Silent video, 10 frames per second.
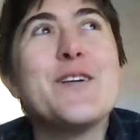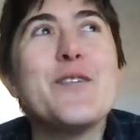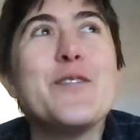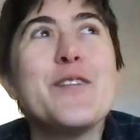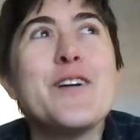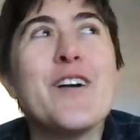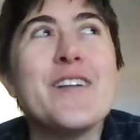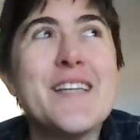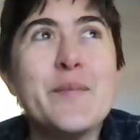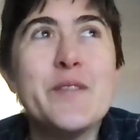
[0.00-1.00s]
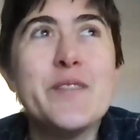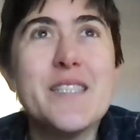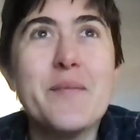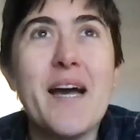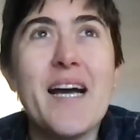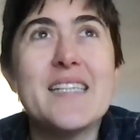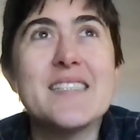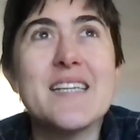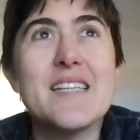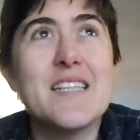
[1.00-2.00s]
So the Carnegie Museum
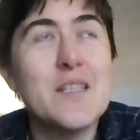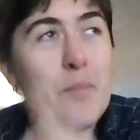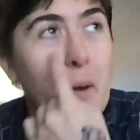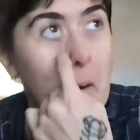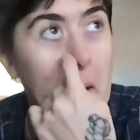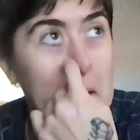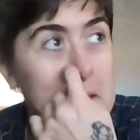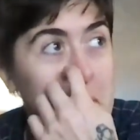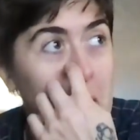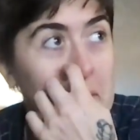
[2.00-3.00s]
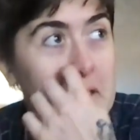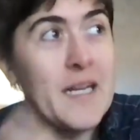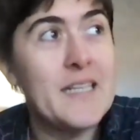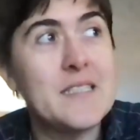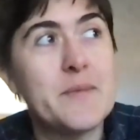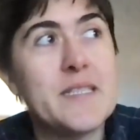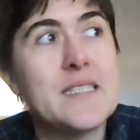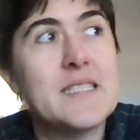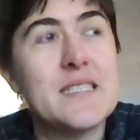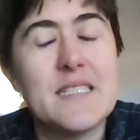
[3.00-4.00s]
has a little part in its permanent
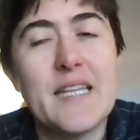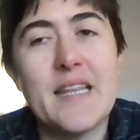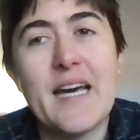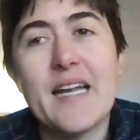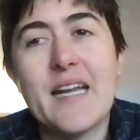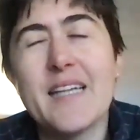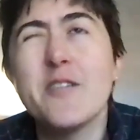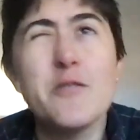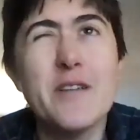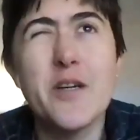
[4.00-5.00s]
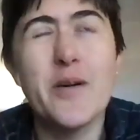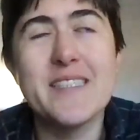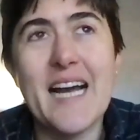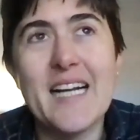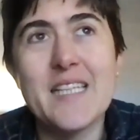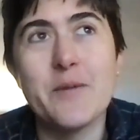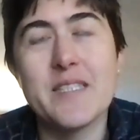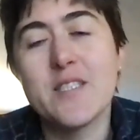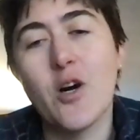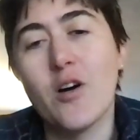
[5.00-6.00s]
exhibits that I don't know exactly what
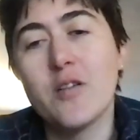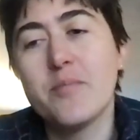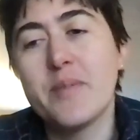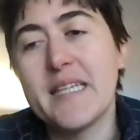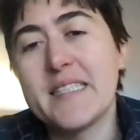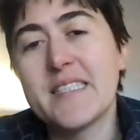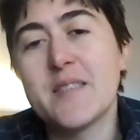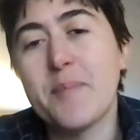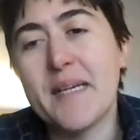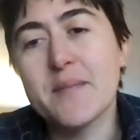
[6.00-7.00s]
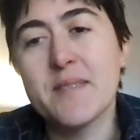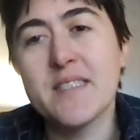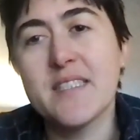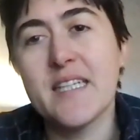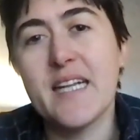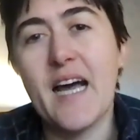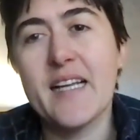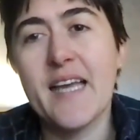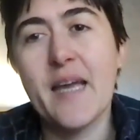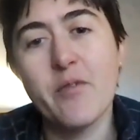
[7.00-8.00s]
it's called, but it's specimens that
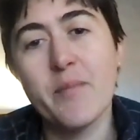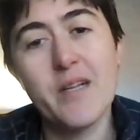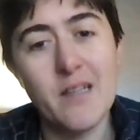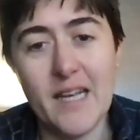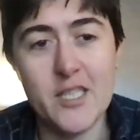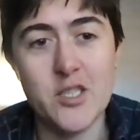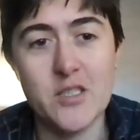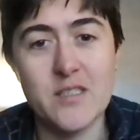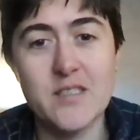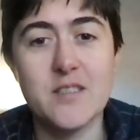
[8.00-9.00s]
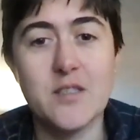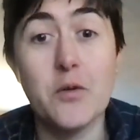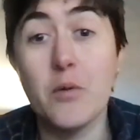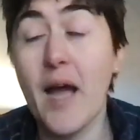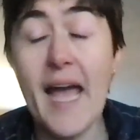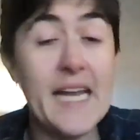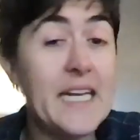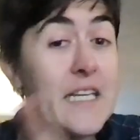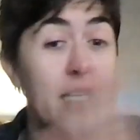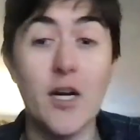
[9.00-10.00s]
came from the collections. So
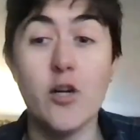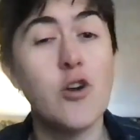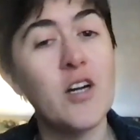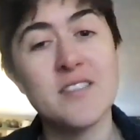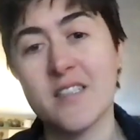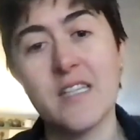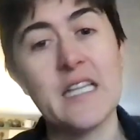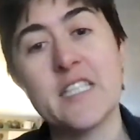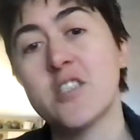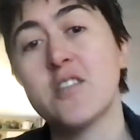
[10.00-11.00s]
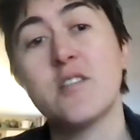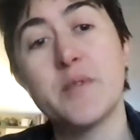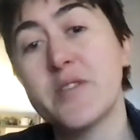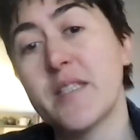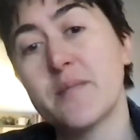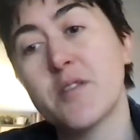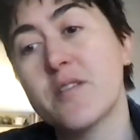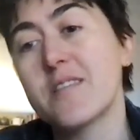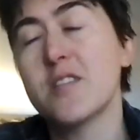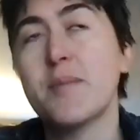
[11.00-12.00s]
any across the collections of the museum. So
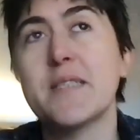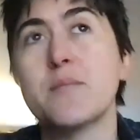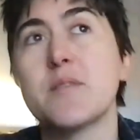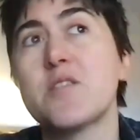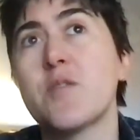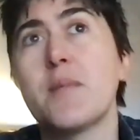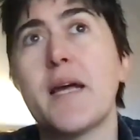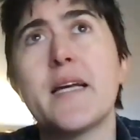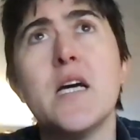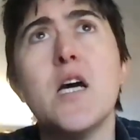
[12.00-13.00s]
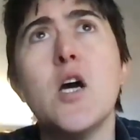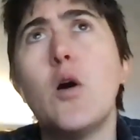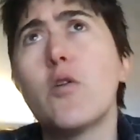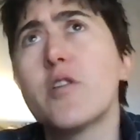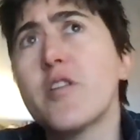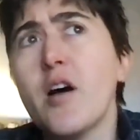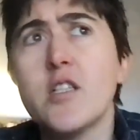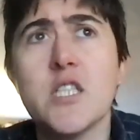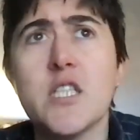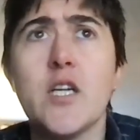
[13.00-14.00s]
these are specimens from like
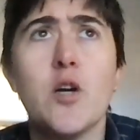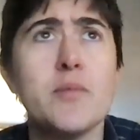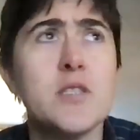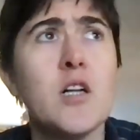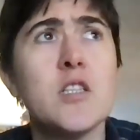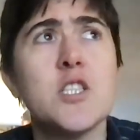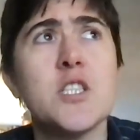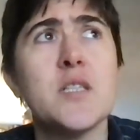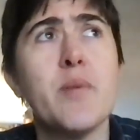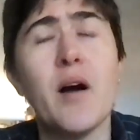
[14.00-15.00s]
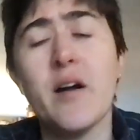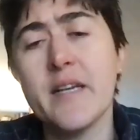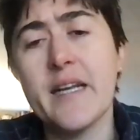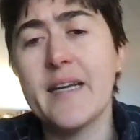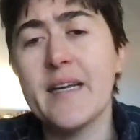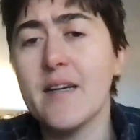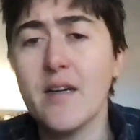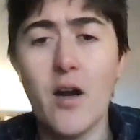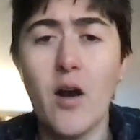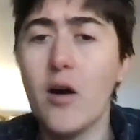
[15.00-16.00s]
ornithology, herpetology, botany,
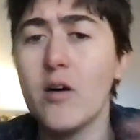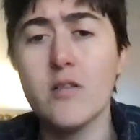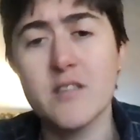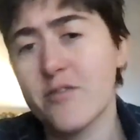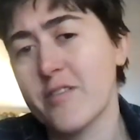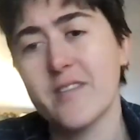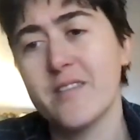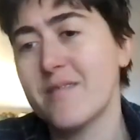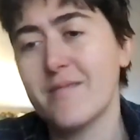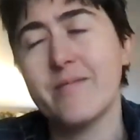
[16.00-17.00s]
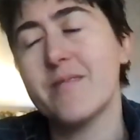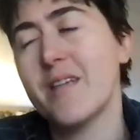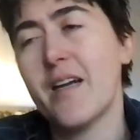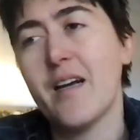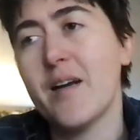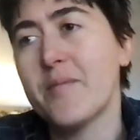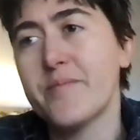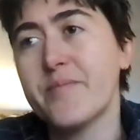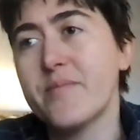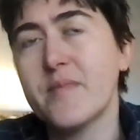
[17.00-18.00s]
all different
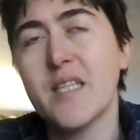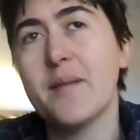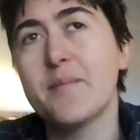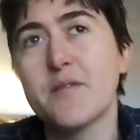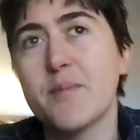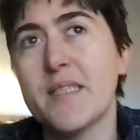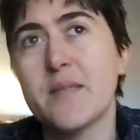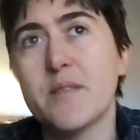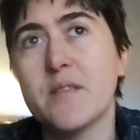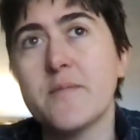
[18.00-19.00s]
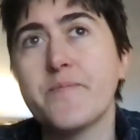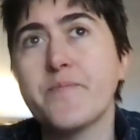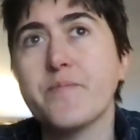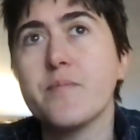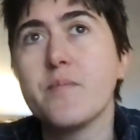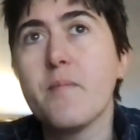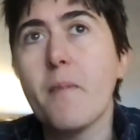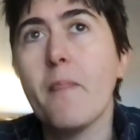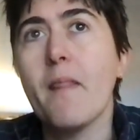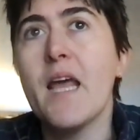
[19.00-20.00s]
types of specimens
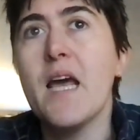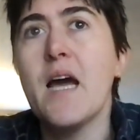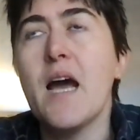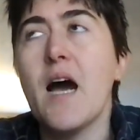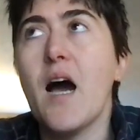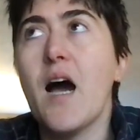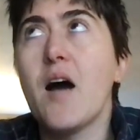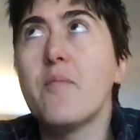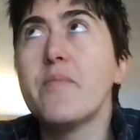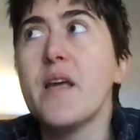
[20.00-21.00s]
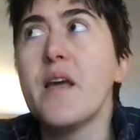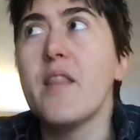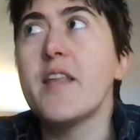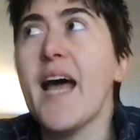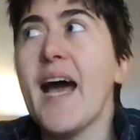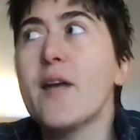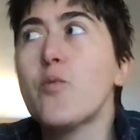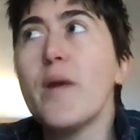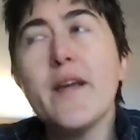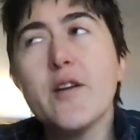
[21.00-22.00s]
that
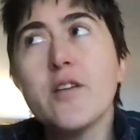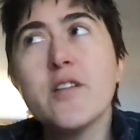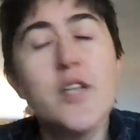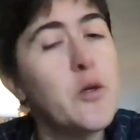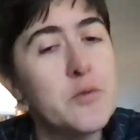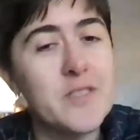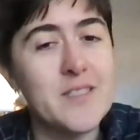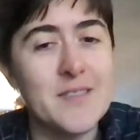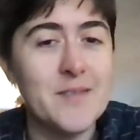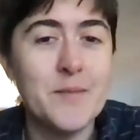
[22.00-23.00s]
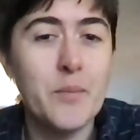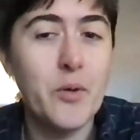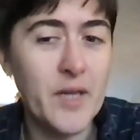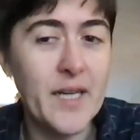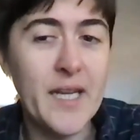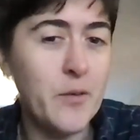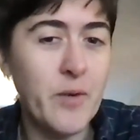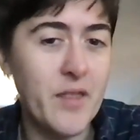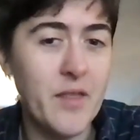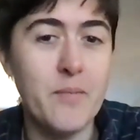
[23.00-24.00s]
had weird notes put in
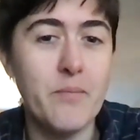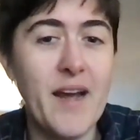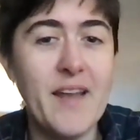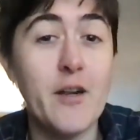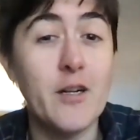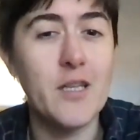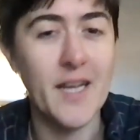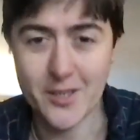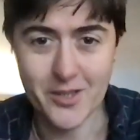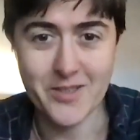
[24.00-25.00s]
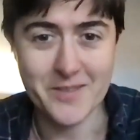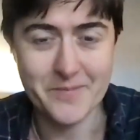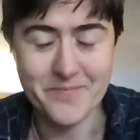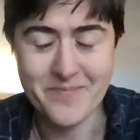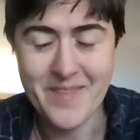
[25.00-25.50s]
with them by their collectors.